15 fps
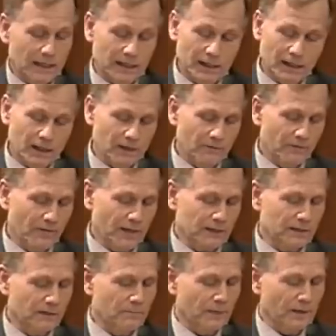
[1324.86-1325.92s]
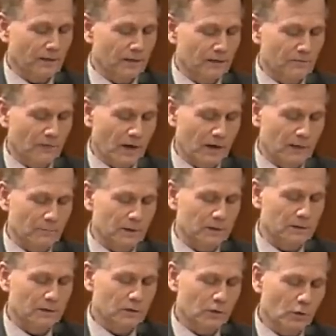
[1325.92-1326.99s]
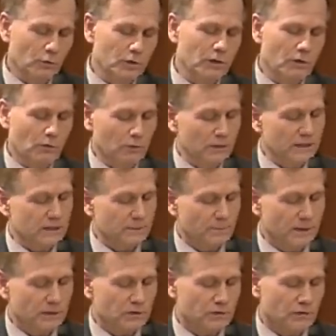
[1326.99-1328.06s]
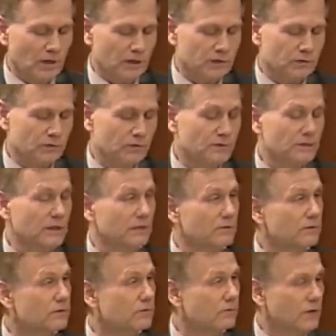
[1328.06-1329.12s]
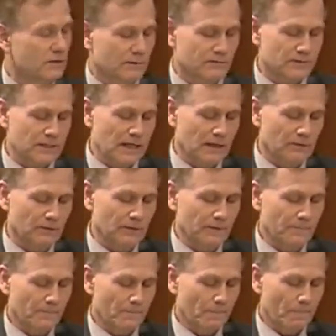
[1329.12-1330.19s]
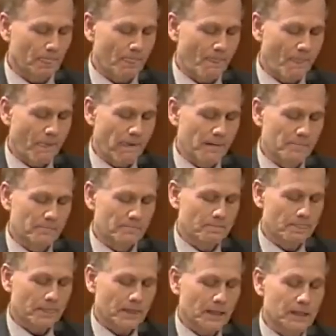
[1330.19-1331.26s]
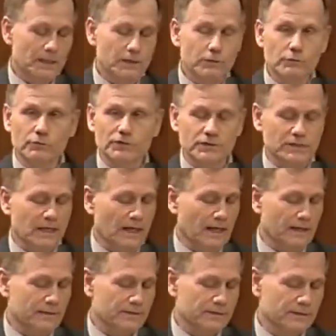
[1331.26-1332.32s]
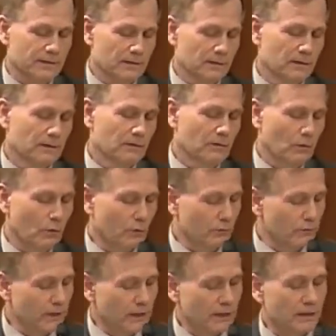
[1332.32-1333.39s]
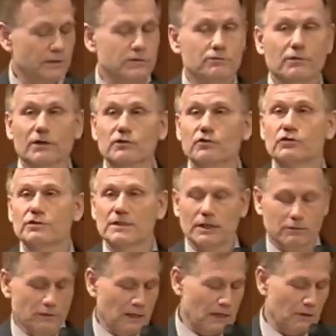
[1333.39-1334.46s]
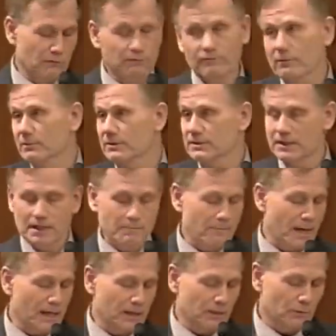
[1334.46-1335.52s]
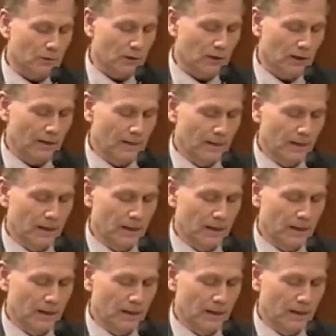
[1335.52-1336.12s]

and unaffected by the environment, coding only speech gestures into strings of sound. In a newscast, or reading instructions out loud from, say, a manual,